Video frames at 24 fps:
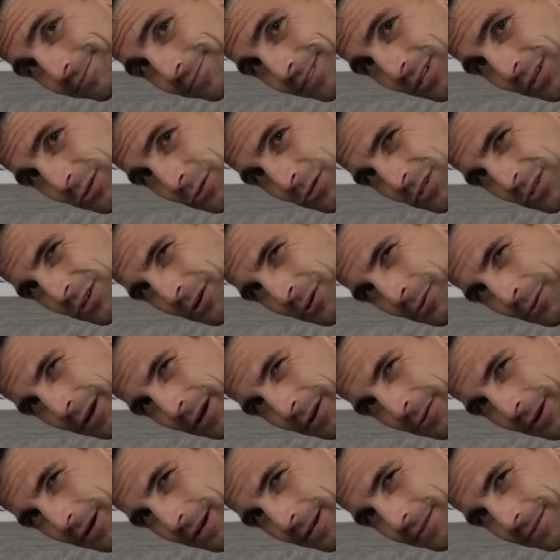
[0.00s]
Those are still
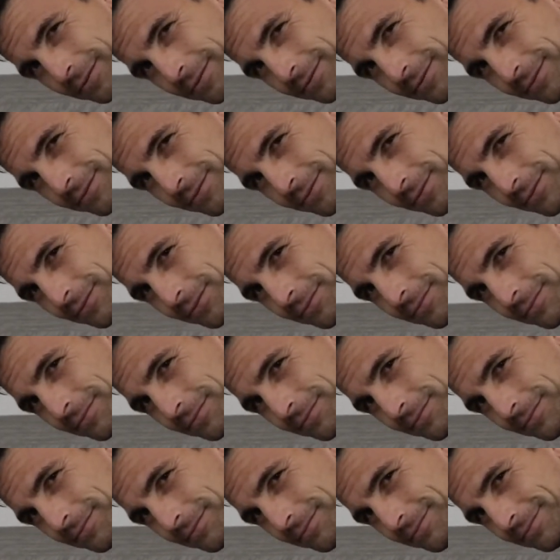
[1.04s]
around, right?
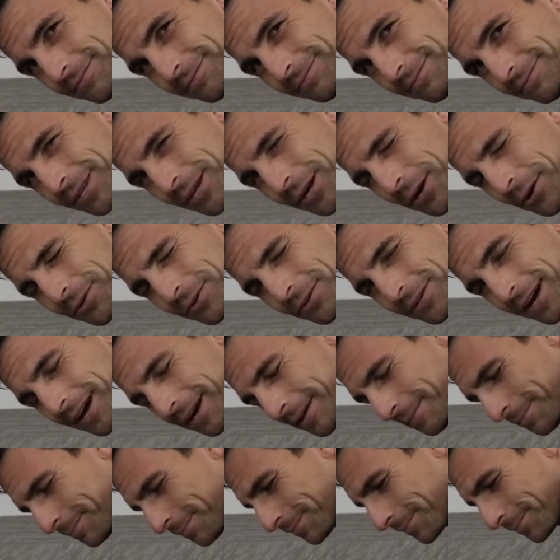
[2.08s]
No, they're not.